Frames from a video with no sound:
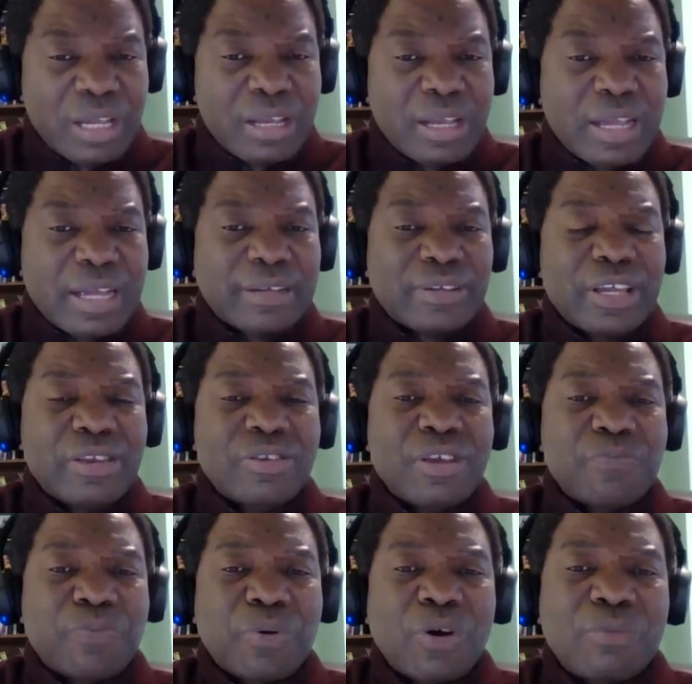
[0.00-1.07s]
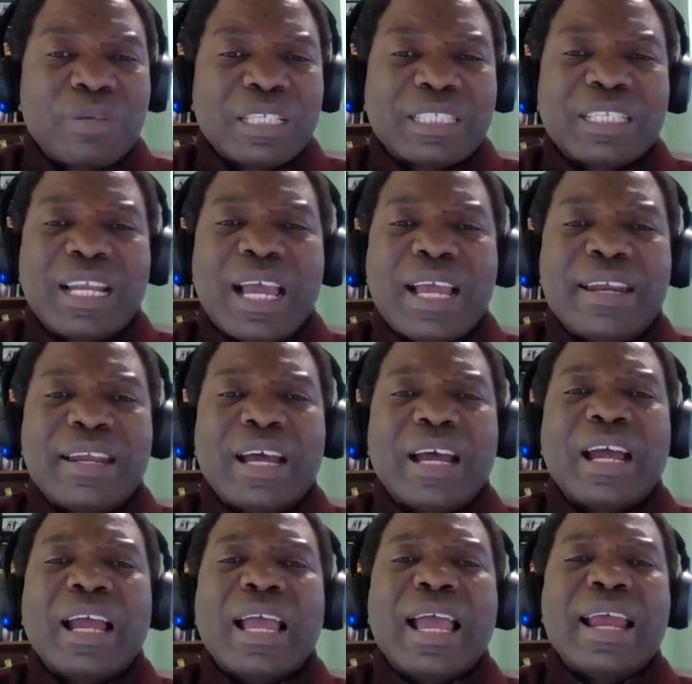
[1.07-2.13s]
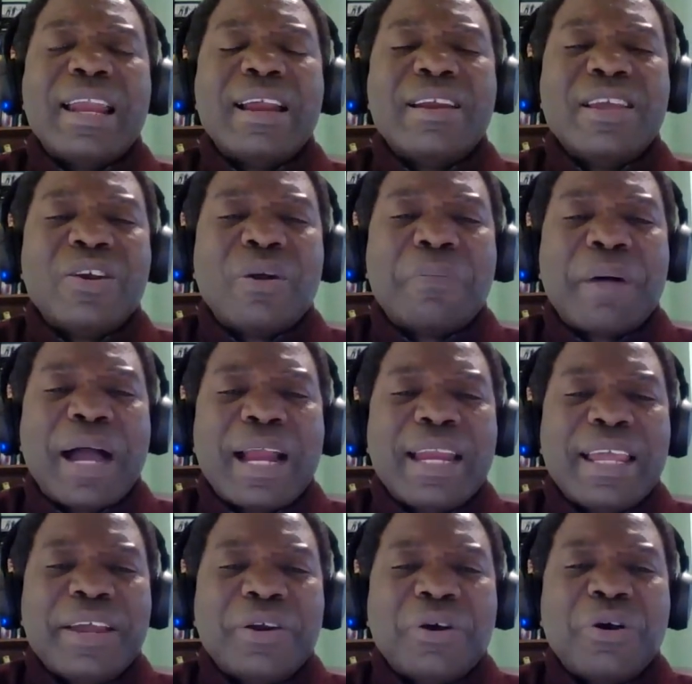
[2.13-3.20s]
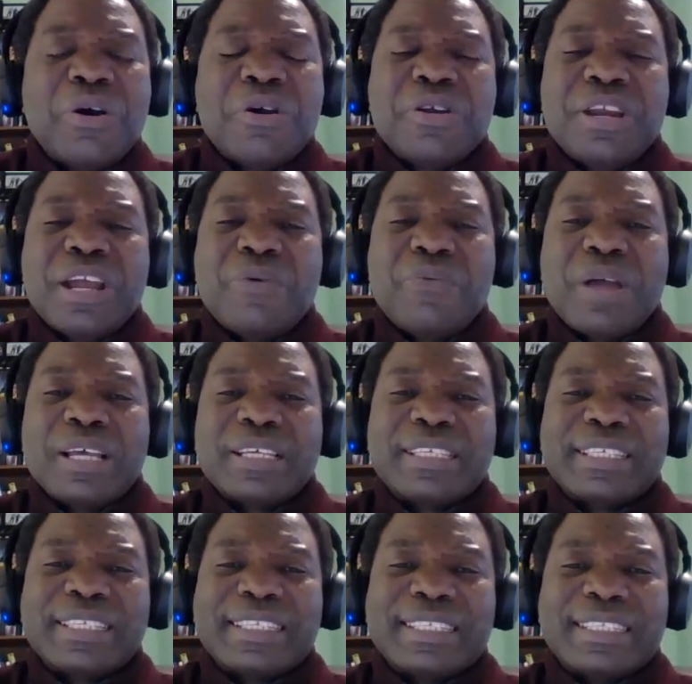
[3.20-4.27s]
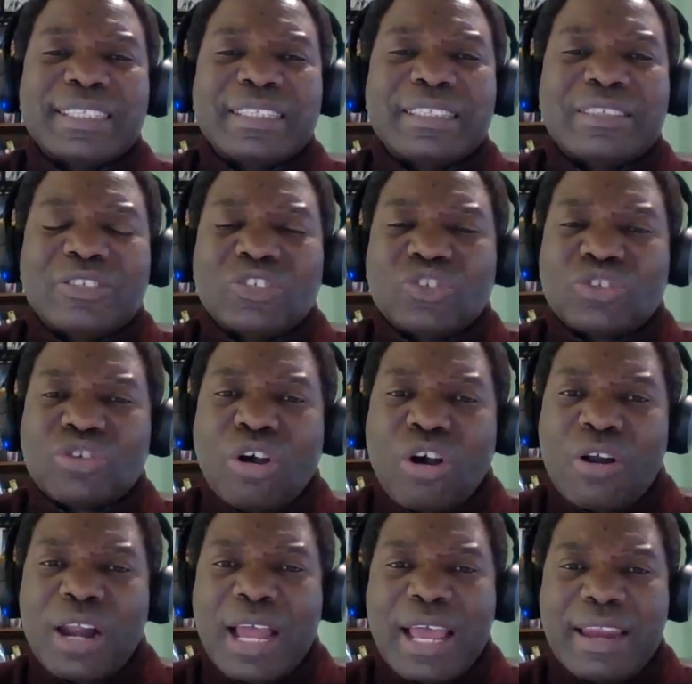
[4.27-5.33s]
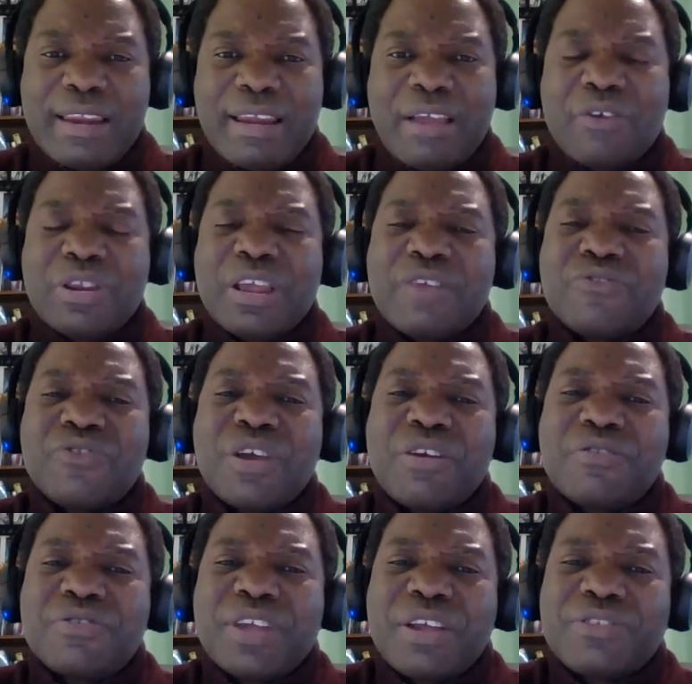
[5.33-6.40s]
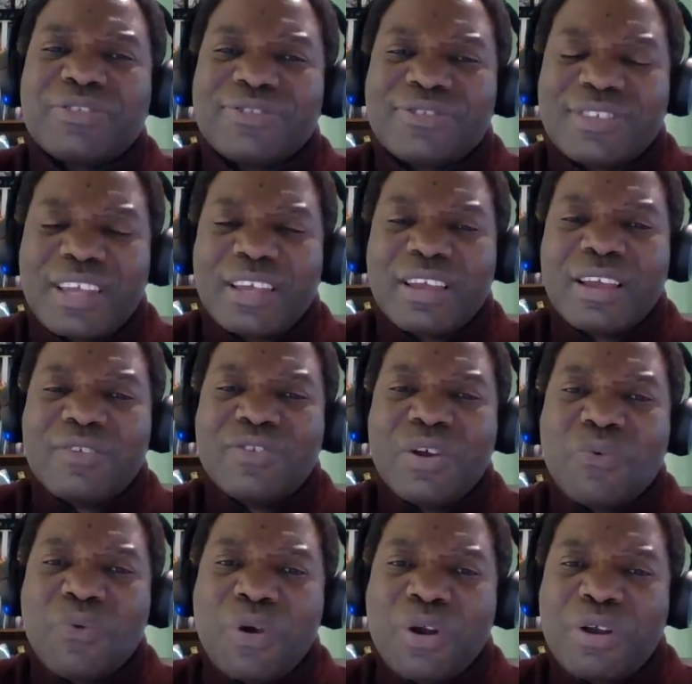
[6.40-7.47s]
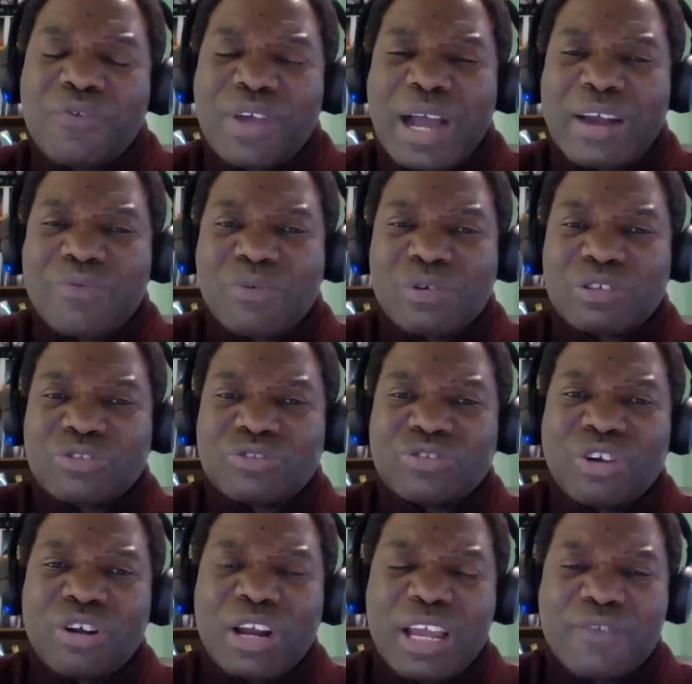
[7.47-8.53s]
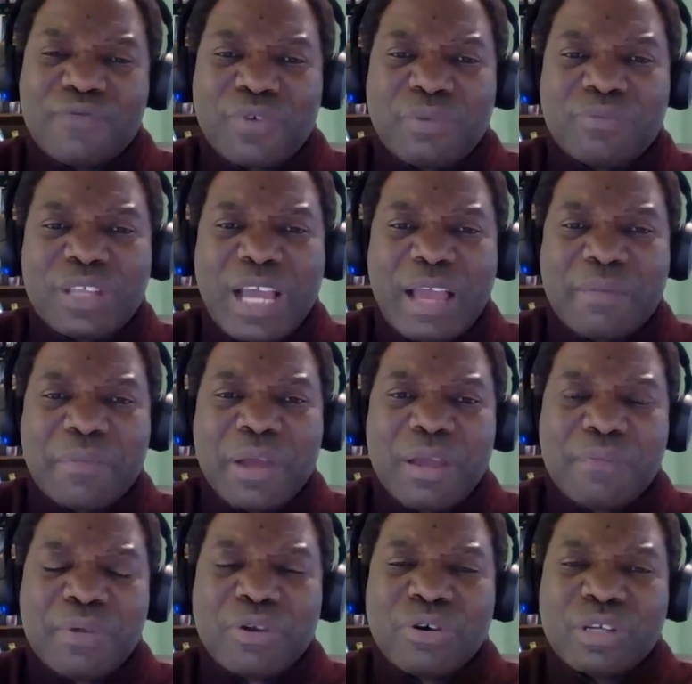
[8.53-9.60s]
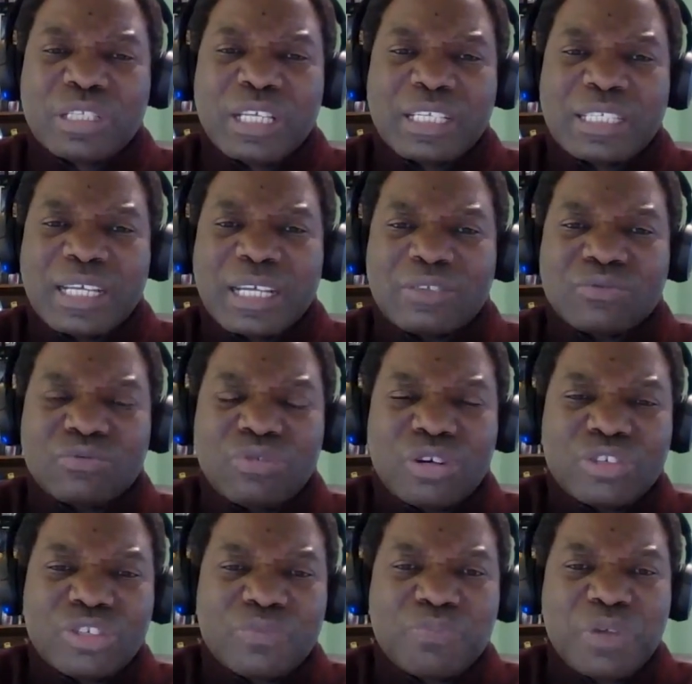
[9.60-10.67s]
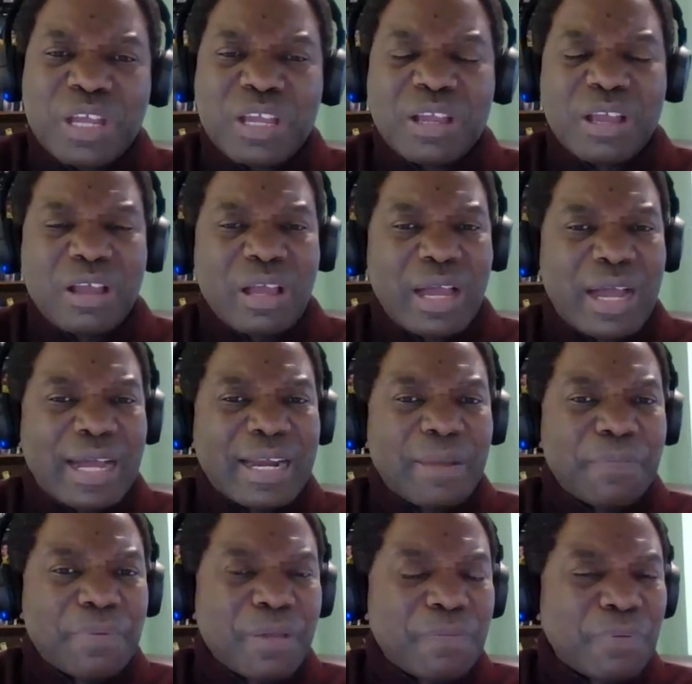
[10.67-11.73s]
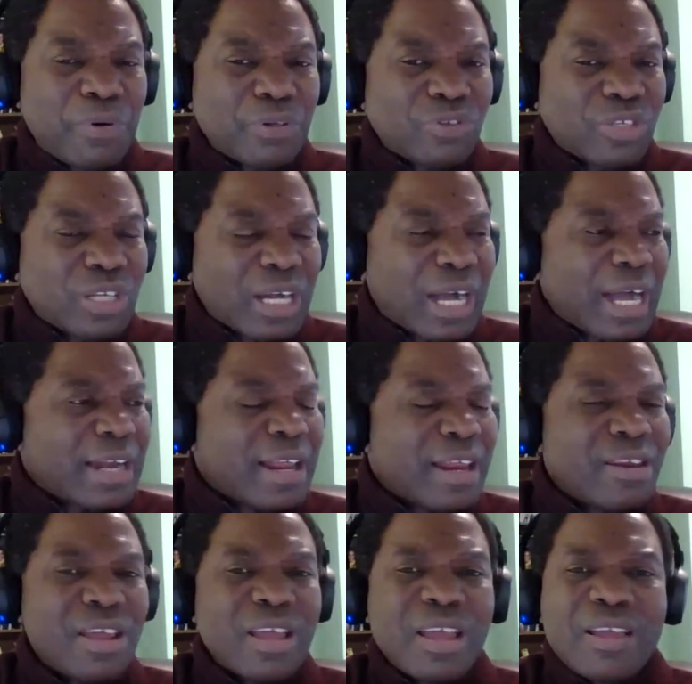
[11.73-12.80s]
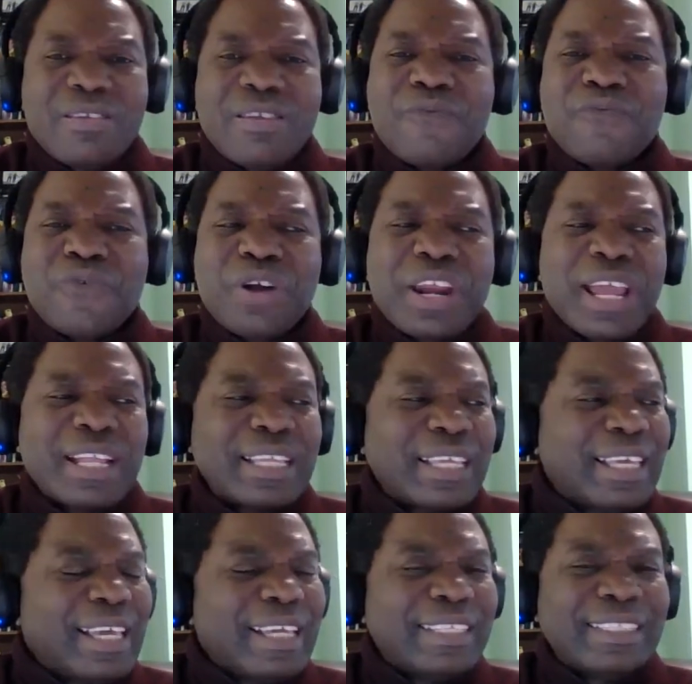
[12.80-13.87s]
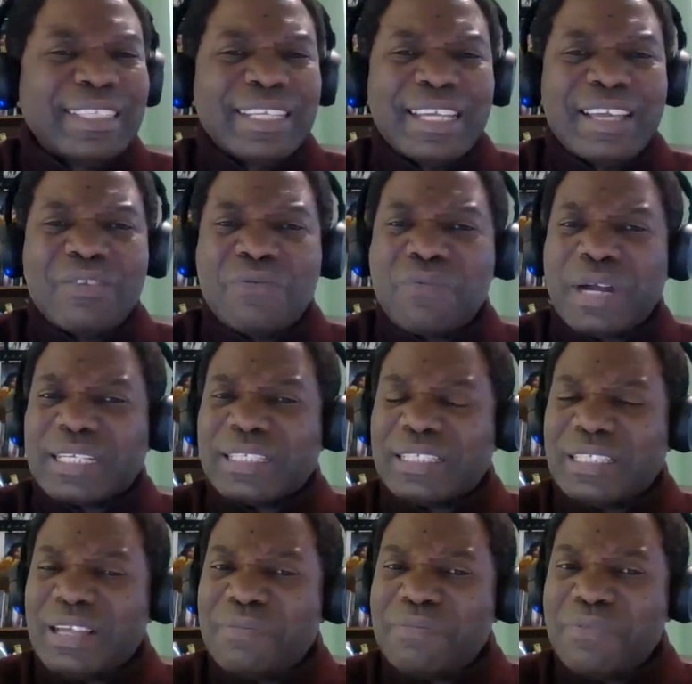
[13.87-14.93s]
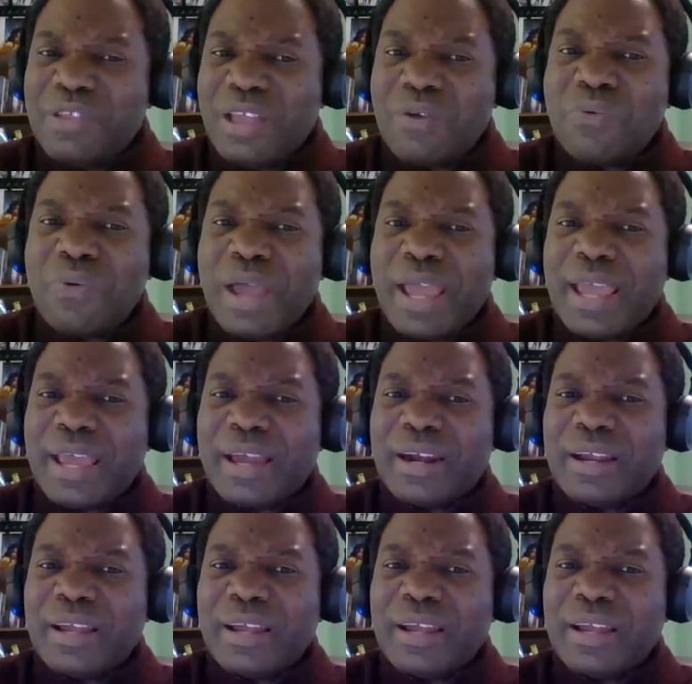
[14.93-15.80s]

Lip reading: get in the promised land, and little by little they were stolen. The word of God was stolen from them because they start worshiping other people's God, and they forget easily what they were.